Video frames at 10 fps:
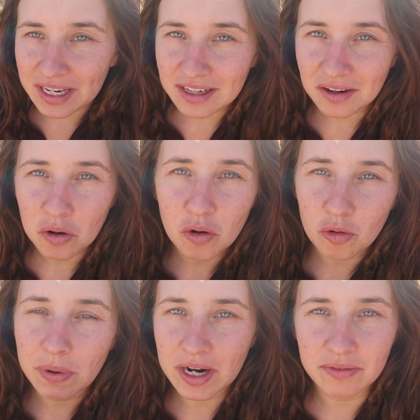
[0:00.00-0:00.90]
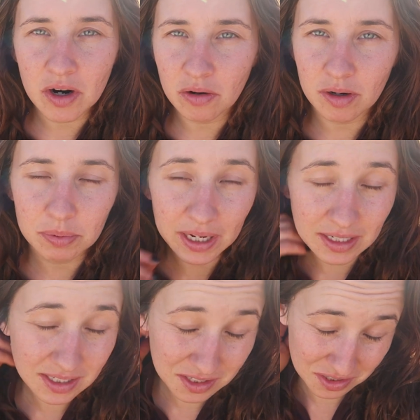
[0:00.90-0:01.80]
need a whole bed of okra
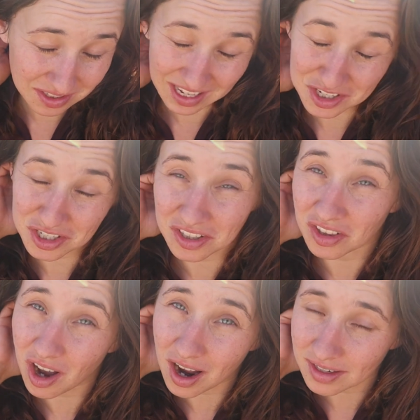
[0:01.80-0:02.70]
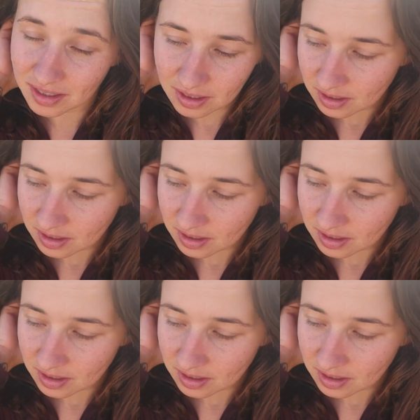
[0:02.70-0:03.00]
plants. That's just a lot.